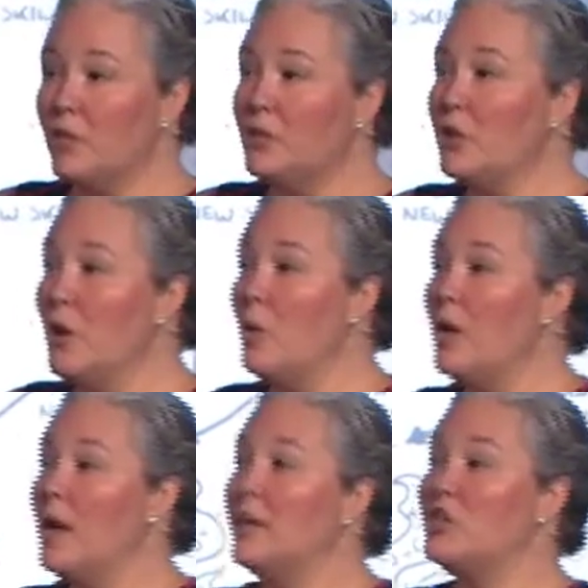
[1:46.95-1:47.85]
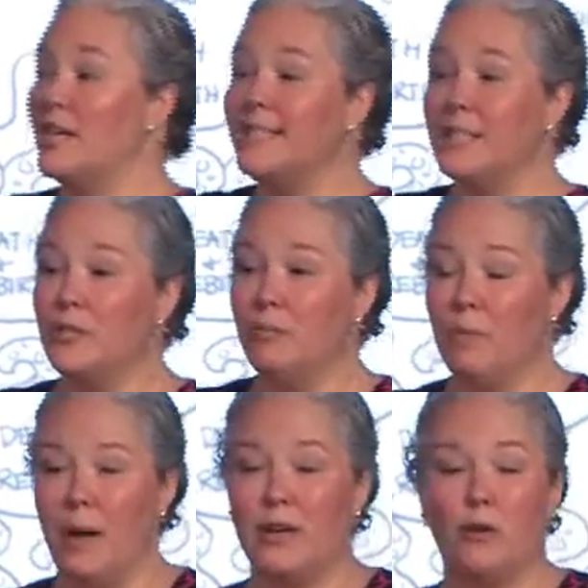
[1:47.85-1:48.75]
So just as a
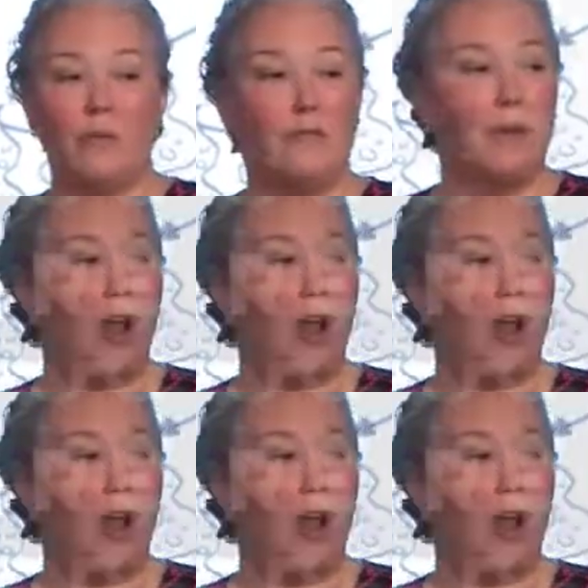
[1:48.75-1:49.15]
reminder, we've